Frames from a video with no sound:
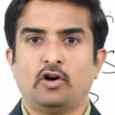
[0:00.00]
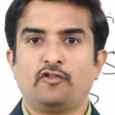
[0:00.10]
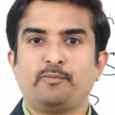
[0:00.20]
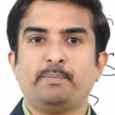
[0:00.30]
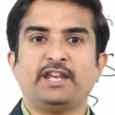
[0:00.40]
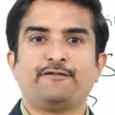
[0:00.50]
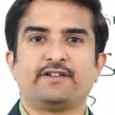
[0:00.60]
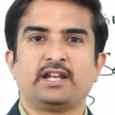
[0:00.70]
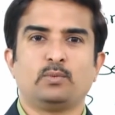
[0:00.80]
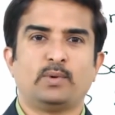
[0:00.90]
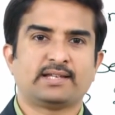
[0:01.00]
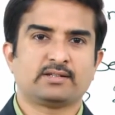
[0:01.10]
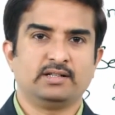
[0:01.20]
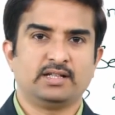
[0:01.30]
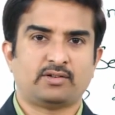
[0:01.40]
of peripheral
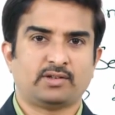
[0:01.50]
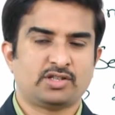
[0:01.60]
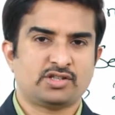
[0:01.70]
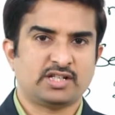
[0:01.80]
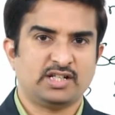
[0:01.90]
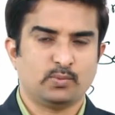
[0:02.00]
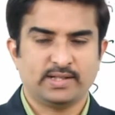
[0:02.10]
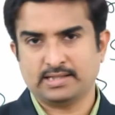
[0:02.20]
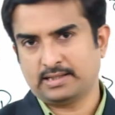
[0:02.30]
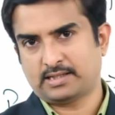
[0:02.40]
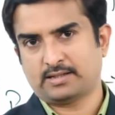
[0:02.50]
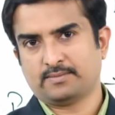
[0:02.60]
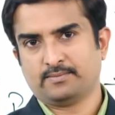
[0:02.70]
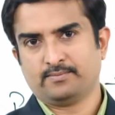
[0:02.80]
vascular resistant vessels.